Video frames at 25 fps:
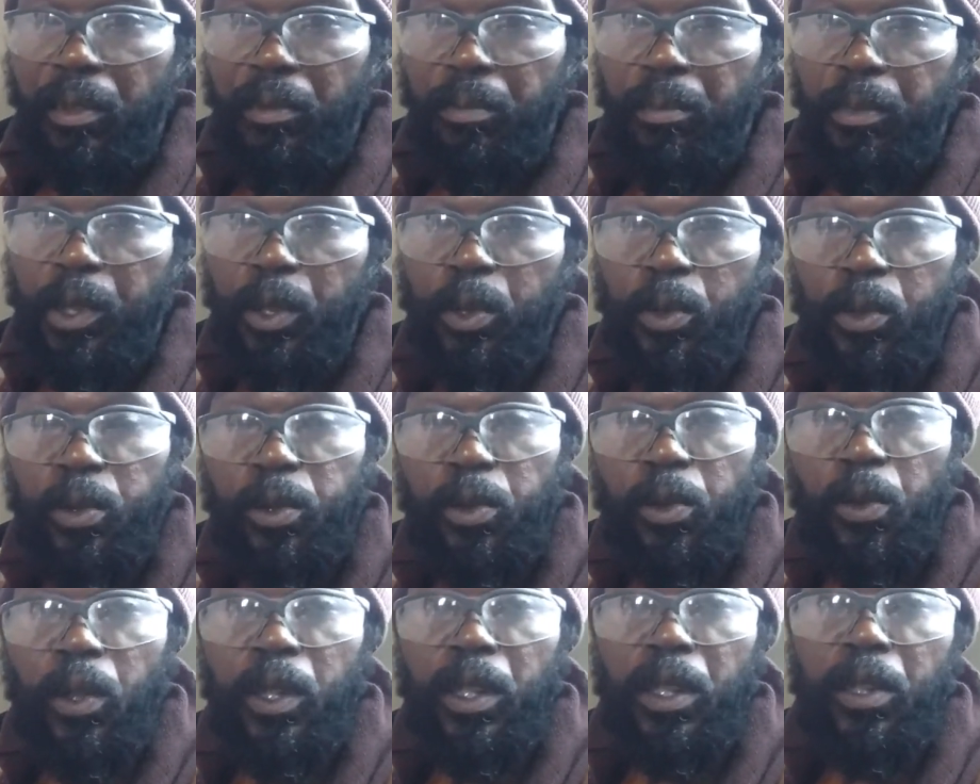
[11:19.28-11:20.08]
We used
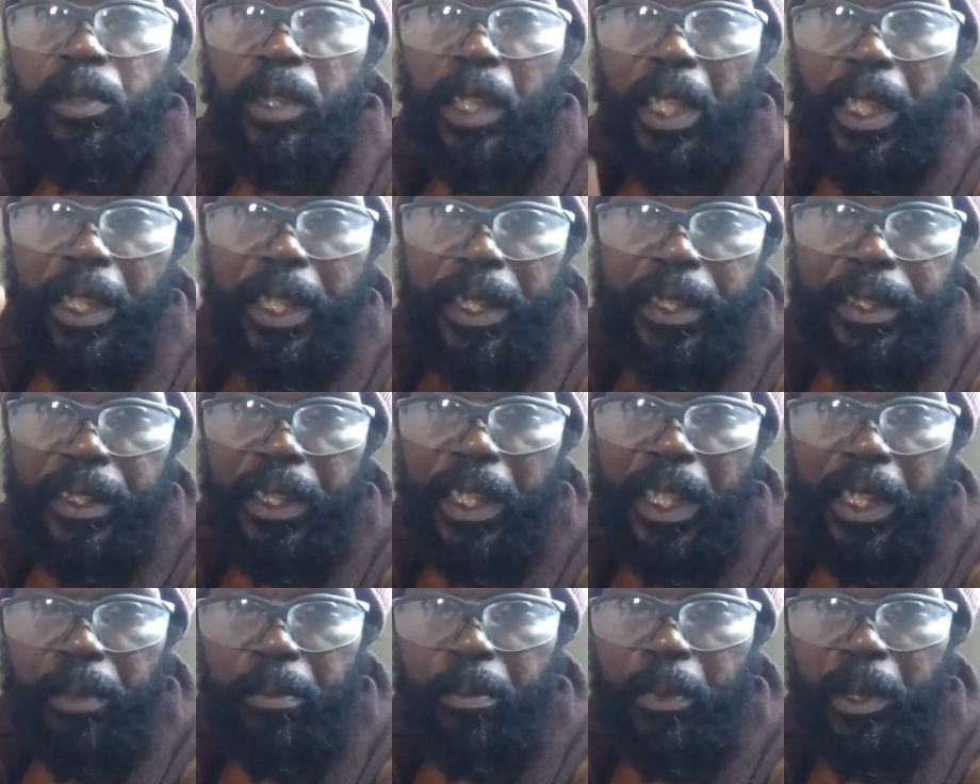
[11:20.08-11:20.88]
to only could I get
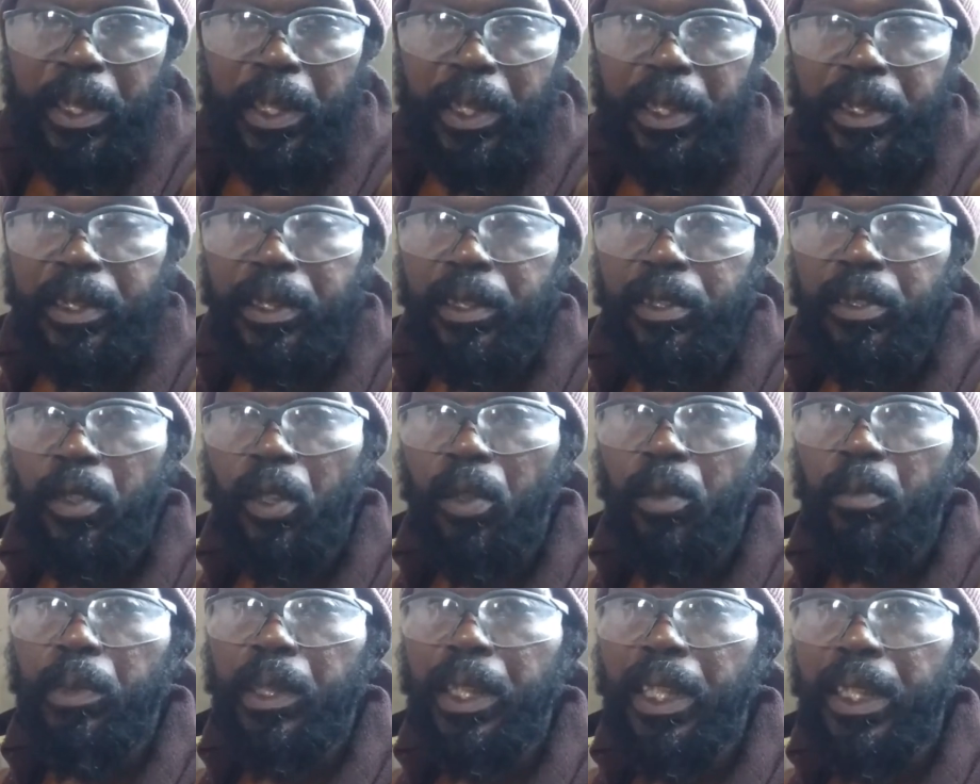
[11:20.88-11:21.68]
10 minutes, now
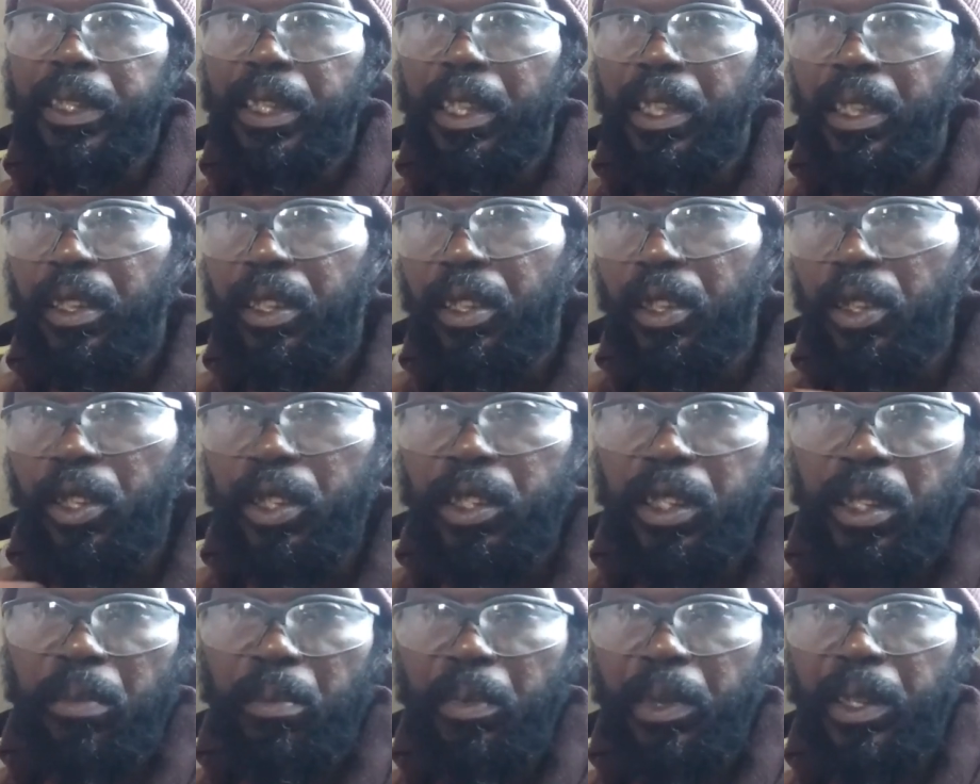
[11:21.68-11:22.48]
I'm getting
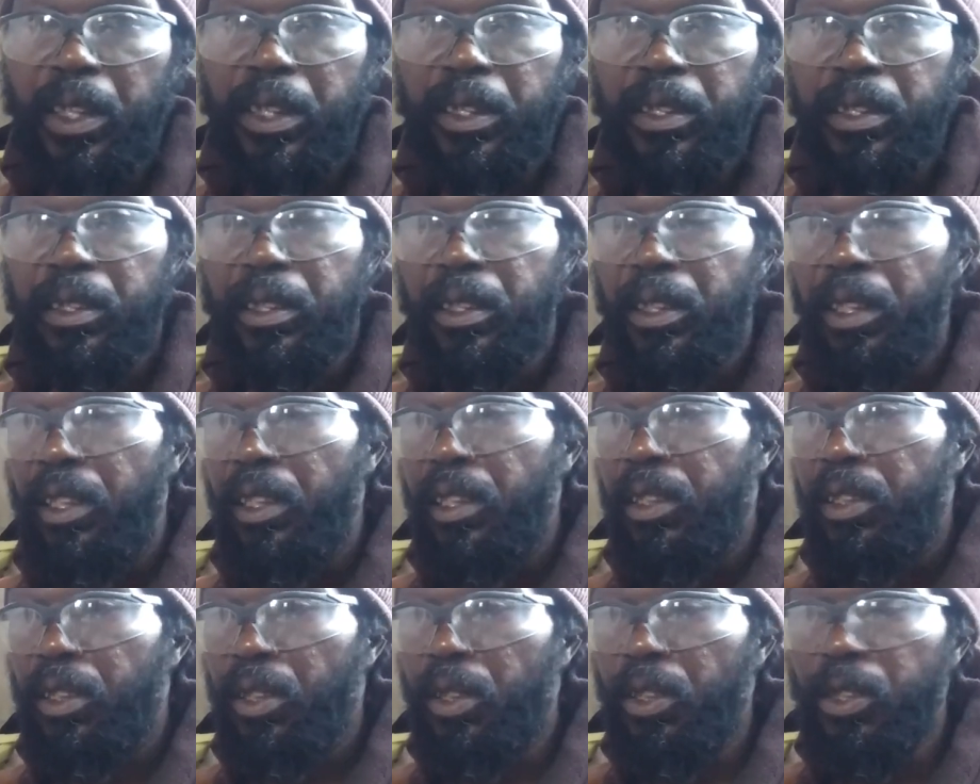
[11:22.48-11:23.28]
30 minutes,
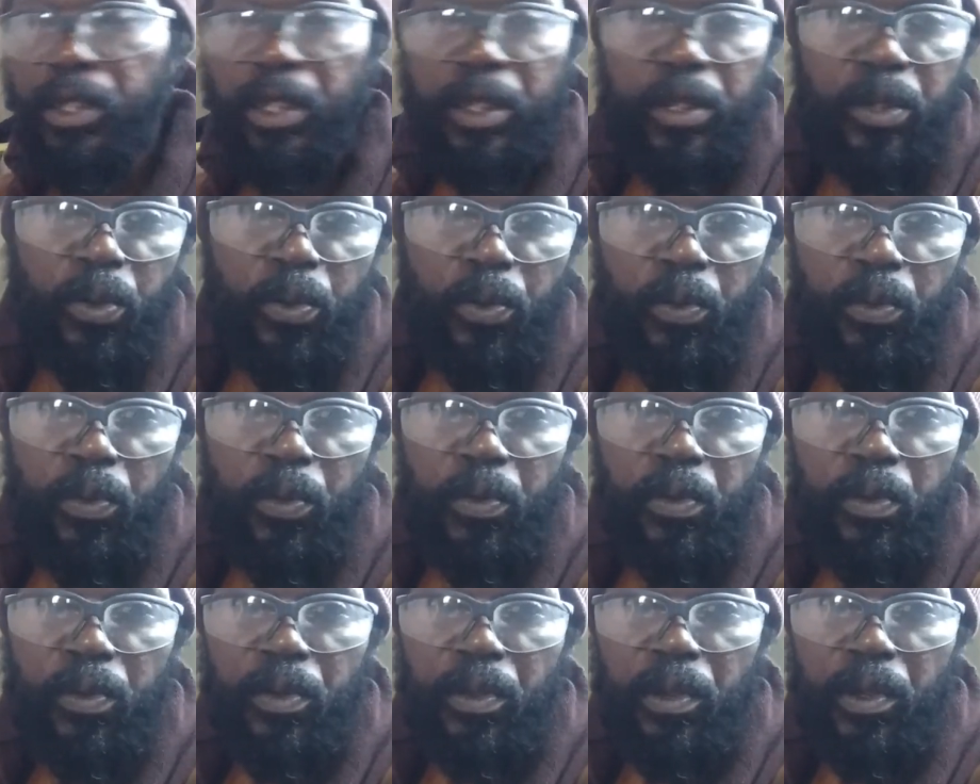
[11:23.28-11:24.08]

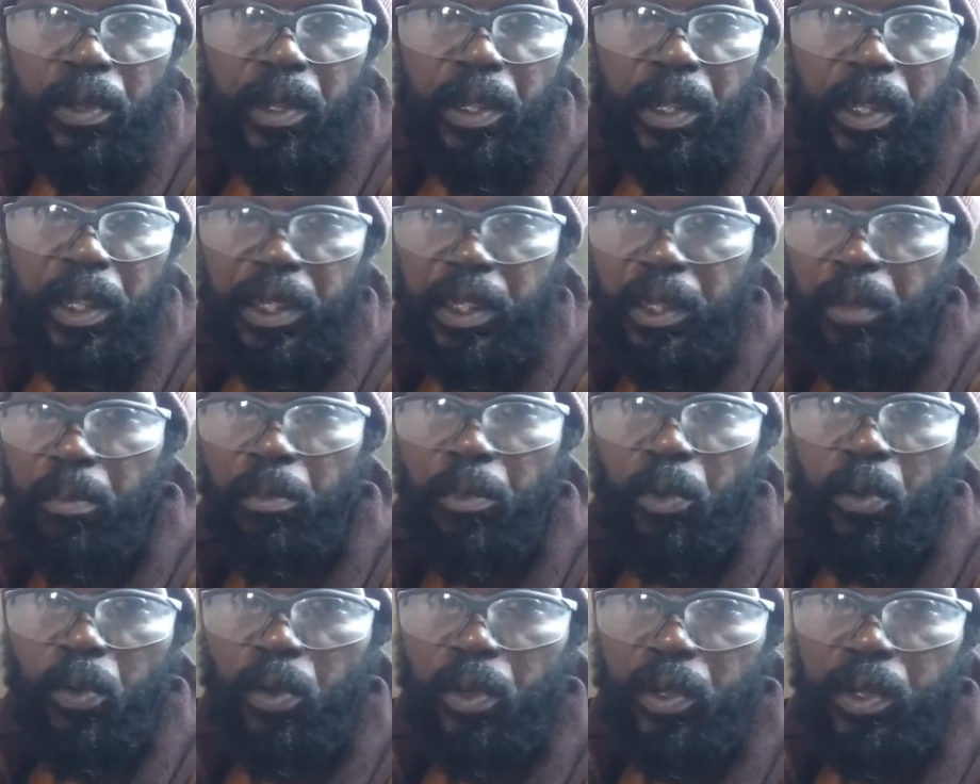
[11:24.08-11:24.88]
32 is the
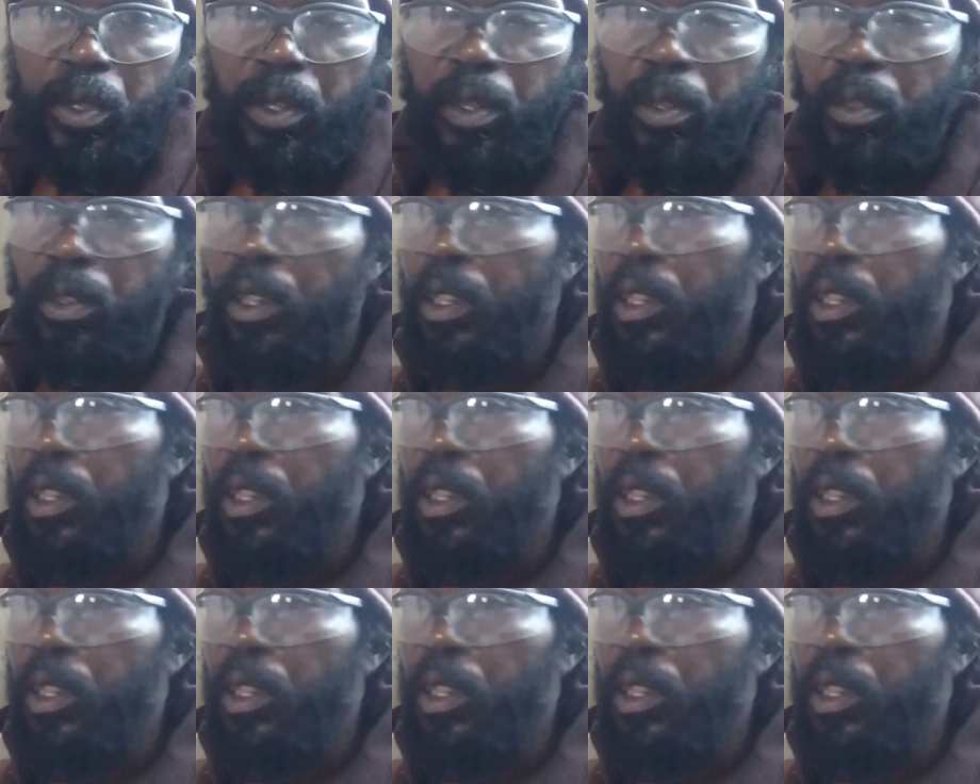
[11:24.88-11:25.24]
most.